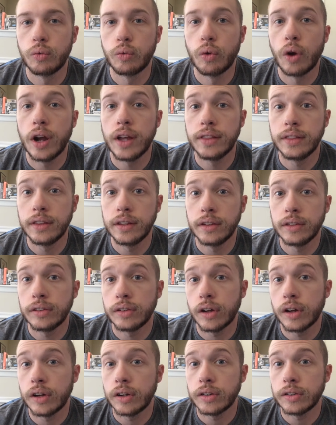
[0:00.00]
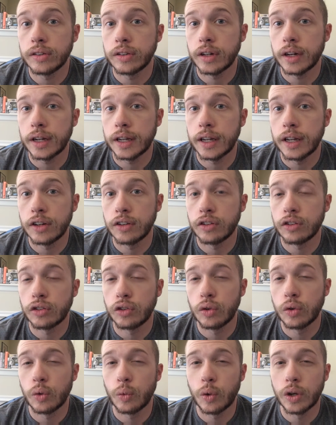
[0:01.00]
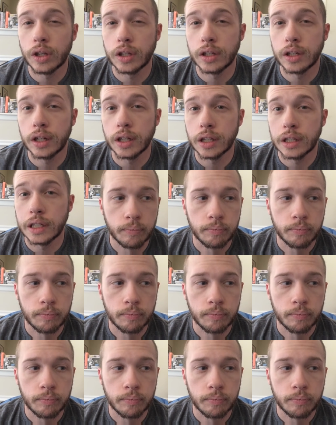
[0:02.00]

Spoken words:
write these songs, and I can't just do it willy-nilly.